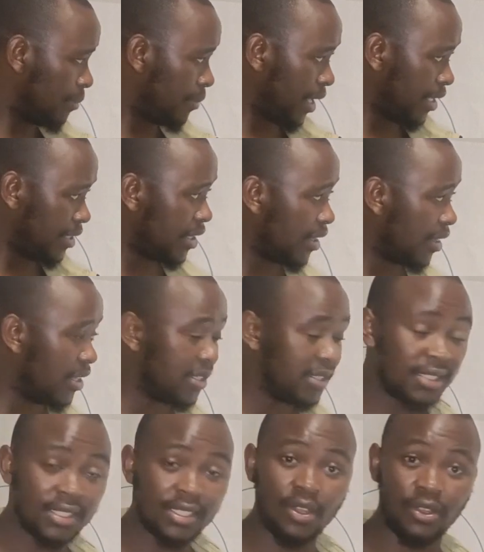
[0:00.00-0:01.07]
I'm writing
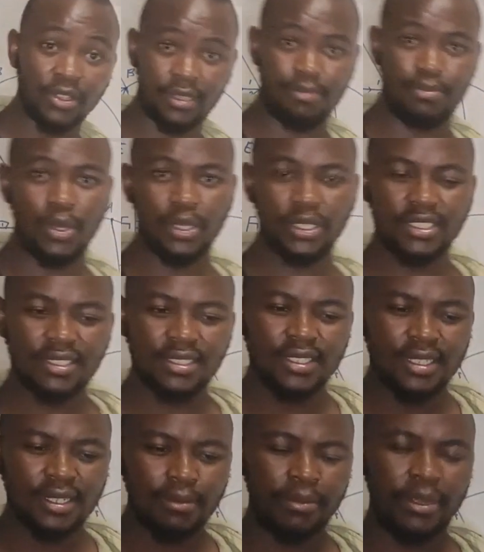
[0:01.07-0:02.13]
these on the board,
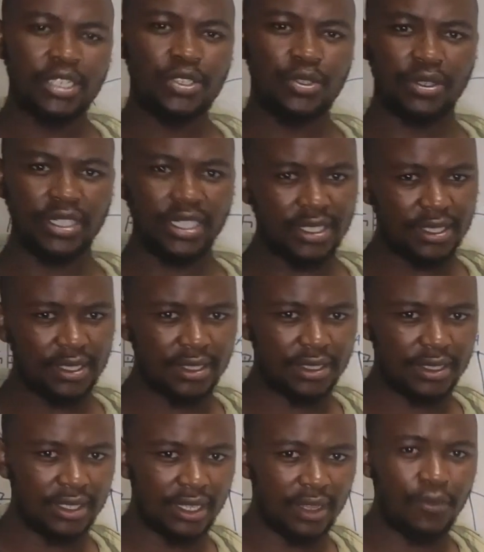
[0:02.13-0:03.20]
make sure that
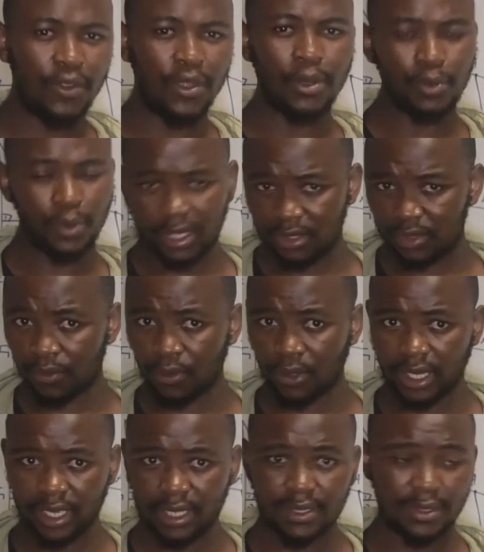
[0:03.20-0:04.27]
if you are quick to
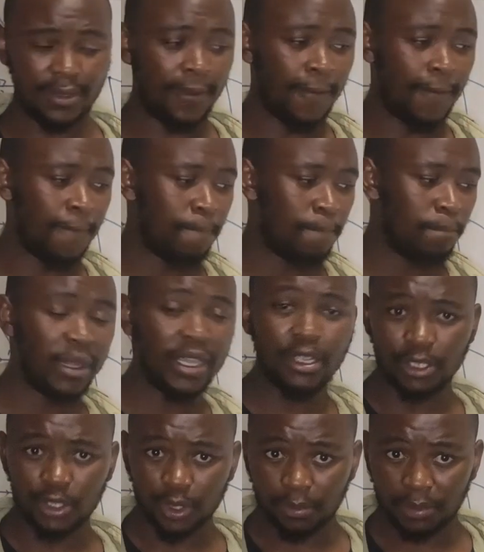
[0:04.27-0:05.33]
forget, make
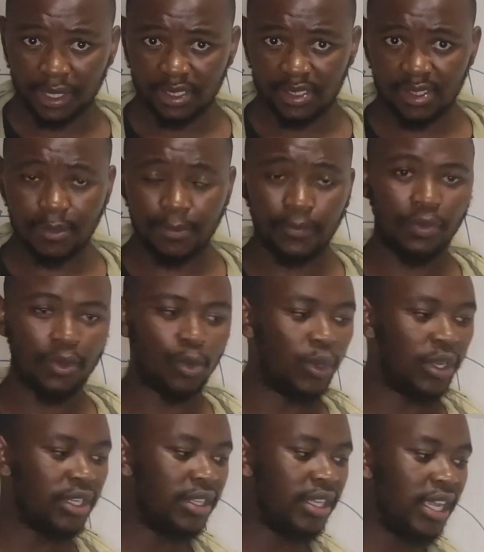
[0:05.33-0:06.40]
your job easy.
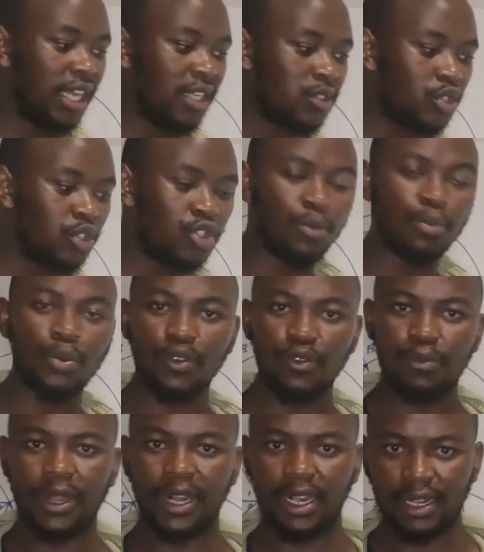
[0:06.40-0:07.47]
When they ask you to
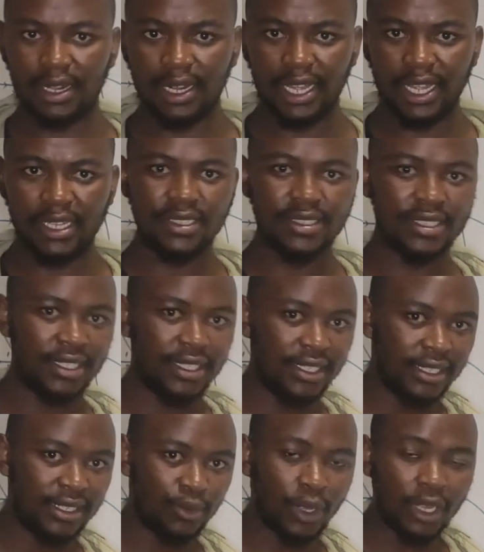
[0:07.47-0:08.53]
prove parallel lines,
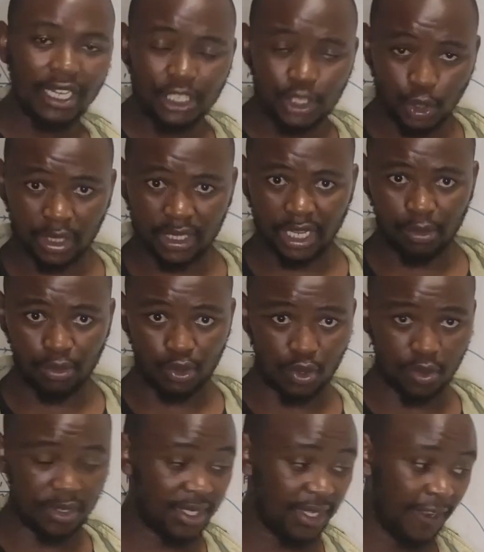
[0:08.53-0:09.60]
quickly jot down
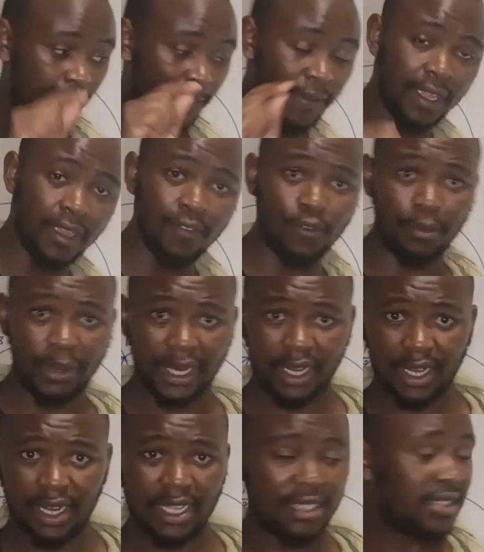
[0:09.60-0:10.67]
notes. Okay, for
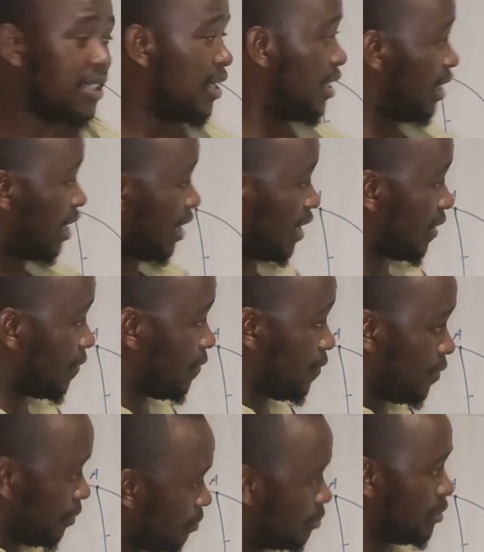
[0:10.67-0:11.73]
parallel lines, I have
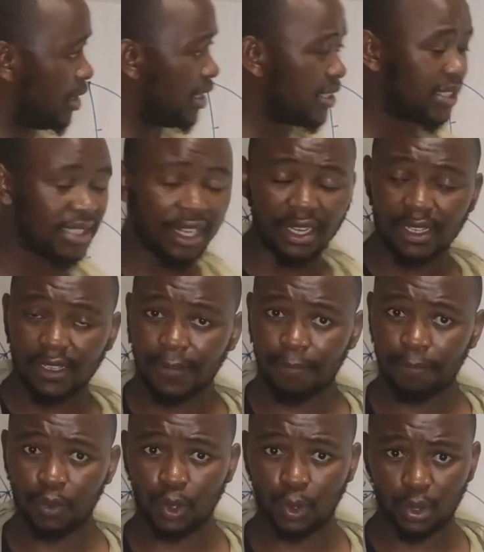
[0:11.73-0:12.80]
these three
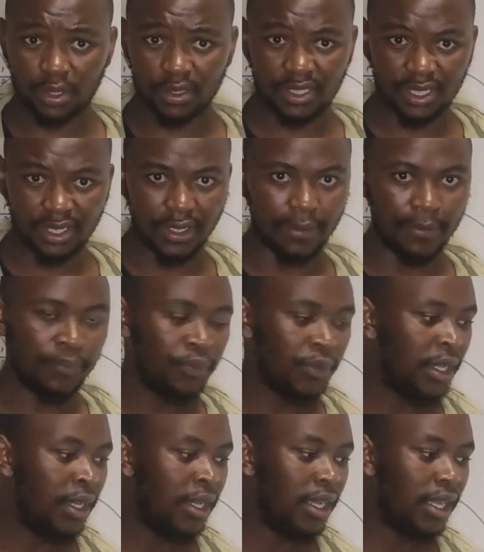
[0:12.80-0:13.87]
to consider.
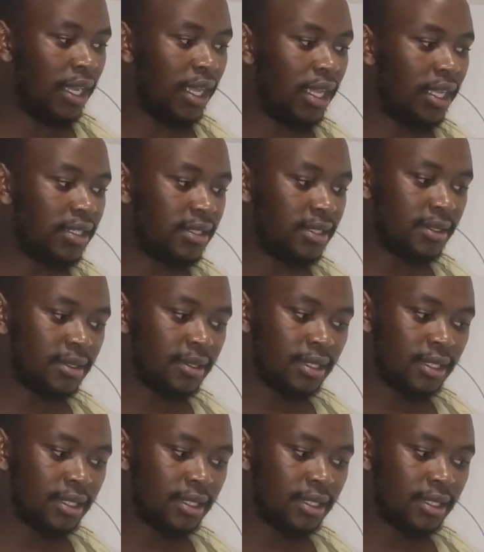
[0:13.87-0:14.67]
And